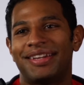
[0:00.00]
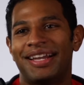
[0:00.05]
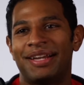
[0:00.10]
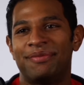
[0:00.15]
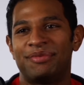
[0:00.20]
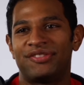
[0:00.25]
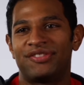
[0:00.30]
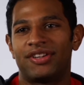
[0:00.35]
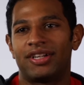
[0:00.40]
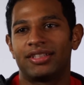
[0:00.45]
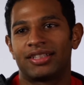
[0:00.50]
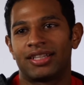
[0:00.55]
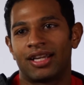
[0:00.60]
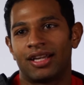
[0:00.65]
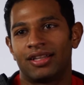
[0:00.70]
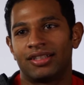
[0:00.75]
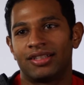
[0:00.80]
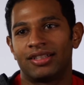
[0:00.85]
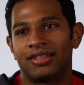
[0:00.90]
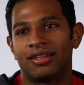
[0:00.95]
I'm Devon
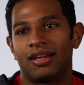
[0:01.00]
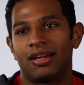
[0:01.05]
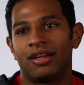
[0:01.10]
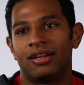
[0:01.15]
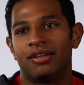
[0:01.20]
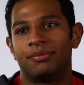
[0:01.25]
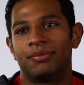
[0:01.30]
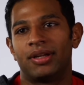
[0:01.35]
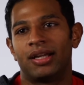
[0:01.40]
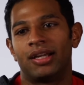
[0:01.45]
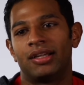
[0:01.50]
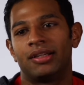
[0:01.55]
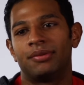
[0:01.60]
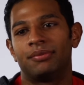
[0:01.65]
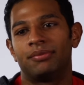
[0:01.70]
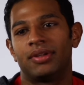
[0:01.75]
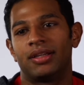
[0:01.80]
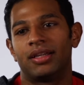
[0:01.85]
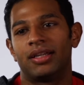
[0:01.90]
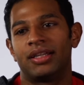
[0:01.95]
Kelly.
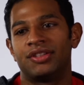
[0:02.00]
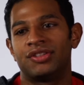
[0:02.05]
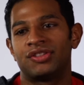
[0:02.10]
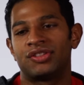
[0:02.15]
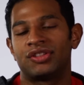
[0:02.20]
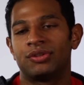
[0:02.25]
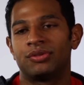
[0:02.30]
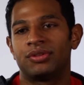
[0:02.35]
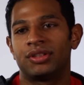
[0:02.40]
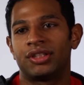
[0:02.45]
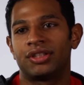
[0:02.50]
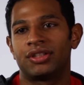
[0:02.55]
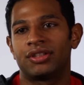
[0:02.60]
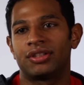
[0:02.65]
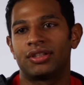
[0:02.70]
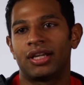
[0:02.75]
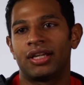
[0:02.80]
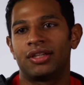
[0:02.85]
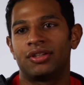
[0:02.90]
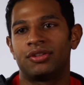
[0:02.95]
I'm a student
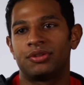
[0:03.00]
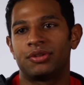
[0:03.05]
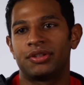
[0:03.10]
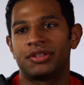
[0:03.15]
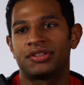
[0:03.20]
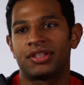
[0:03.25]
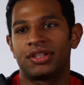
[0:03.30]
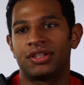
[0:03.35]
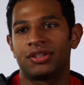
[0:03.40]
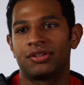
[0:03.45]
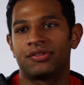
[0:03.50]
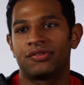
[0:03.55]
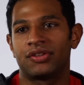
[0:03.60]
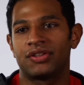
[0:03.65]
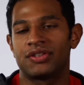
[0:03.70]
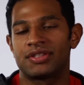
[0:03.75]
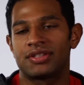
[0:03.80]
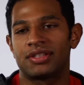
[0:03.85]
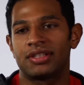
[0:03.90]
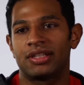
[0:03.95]
here at Illinois State
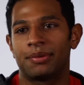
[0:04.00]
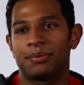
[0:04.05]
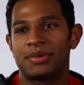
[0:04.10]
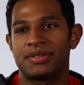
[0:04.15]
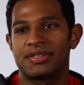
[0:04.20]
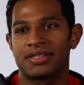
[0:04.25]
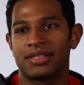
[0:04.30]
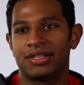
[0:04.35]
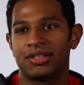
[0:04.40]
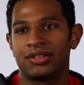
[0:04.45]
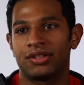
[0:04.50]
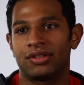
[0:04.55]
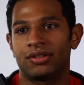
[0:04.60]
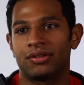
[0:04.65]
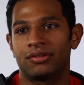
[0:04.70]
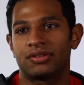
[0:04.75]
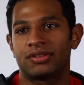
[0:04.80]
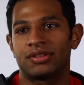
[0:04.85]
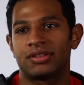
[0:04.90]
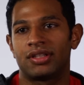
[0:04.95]
University. I'm a
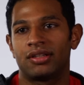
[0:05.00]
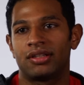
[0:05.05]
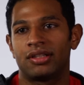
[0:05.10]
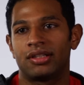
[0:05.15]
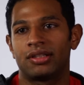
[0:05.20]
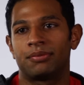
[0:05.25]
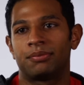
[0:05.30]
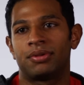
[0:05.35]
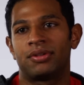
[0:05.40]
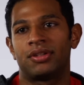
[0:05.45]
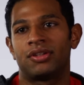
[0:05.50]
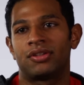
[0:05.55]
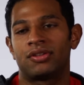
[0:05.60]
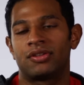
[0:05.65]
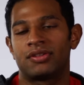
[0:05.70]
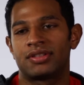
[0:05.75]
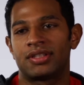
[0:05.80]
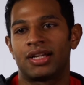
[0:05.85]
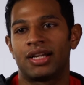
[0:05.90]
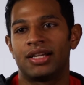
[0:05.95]
senior studying
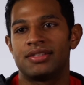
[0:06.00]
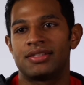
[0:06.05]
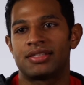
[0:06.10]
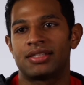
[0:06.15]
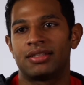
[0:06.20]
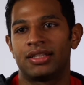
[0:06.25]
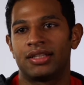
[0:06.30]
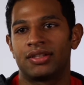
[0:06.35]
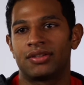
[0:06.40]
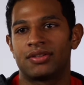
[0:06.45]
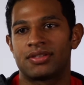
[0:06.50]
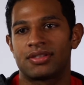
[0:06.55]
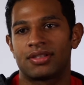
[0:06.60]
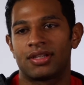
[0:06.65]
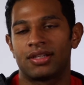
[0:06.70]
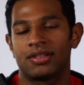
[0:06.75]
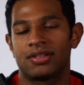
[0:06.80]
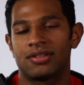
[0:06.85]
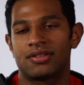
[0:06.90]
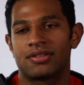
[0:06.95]
political science and legal
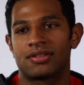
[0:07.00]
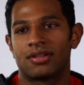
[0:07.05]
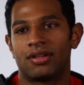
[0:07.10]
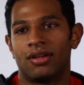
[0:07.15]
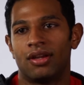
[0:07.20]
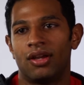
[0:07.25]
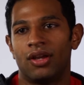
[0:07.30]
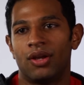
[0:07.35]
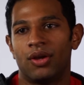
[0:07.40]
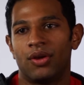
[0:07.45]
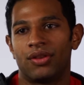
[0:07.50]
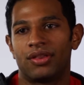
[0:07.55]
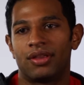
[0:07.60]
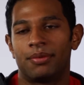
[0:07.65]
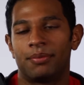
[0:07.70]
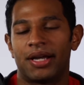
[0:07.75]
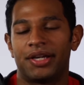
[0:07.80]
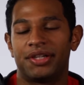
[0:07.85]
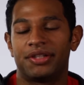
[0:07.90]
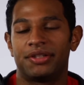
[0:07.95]
studies, the
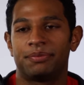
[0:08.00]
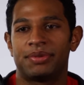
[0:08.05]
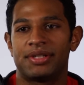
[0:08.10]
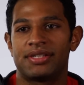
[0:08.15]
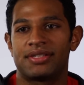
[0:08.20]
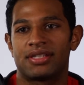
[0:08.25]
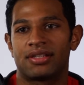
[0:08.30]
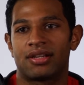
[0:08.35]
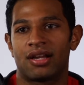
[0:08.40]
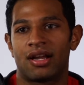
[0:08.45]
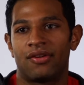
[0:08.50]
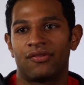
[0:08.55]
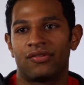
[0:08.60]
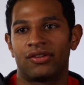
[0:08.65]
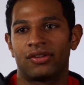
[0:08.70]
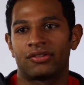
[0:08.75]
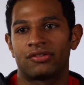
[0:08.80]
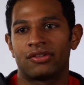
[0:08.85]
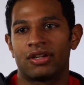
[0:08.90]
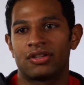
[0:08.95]
minor in peace and
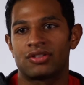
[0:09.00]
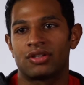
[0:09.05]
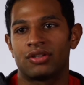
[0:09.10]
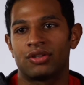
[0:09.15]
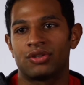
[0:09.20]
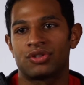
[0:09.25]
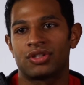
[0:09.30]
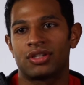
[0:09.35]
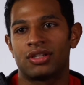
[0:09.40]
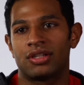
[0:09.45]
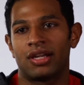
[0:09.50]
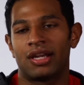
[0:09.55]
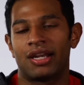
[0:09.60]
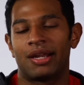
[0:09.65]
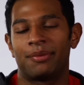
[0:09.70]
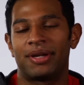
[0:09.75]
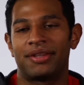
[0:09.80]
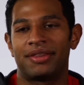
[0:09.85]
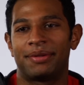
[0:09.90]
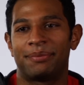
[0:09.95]
conflict resolution, and
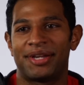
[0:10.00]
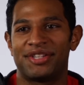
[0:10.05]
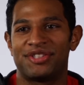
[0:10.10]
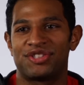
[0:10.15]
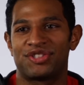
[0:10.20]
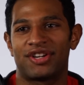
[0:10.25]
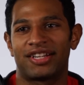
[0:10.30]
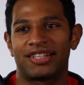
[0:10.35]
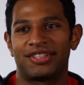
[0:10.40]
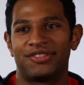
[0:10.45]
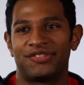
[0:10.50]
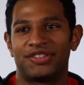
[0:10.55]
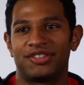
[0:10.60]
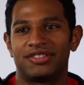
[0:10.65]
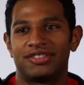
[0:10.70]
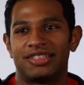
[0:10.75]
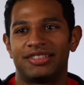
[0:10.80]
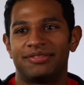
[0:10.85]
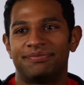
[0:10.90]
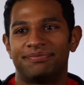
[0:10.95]
I'm on the men's track and field